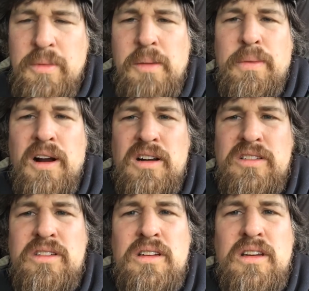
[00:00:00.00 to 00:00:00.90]

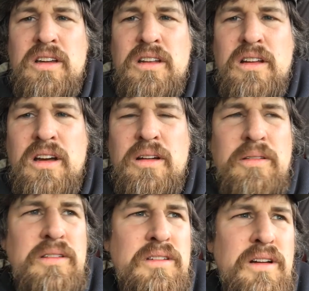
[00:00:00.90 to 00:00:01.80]
parsley
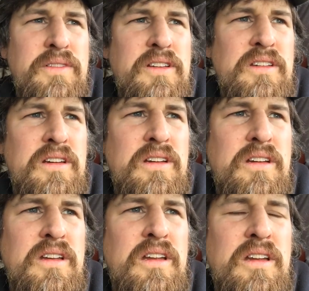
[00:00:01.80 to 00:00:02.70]
can serve as a
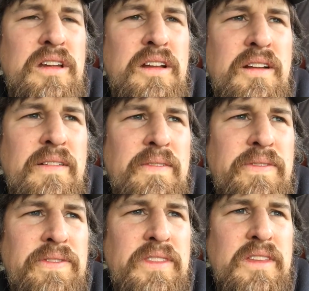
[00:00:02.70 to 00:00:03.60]
good
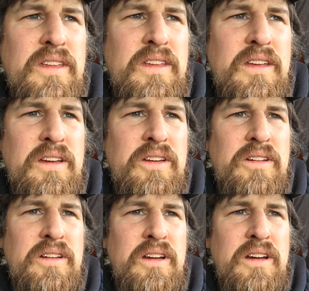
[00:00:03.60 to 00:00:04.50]

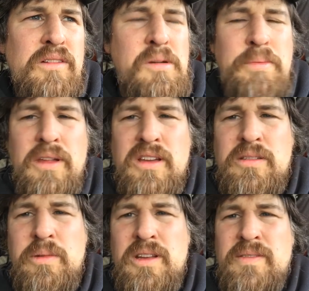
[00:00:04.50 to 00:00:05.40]

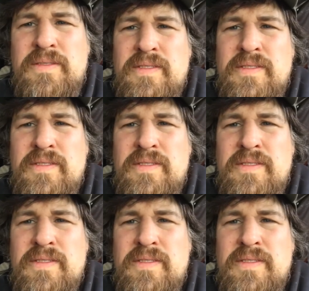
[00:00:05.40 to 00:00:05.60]
replacement.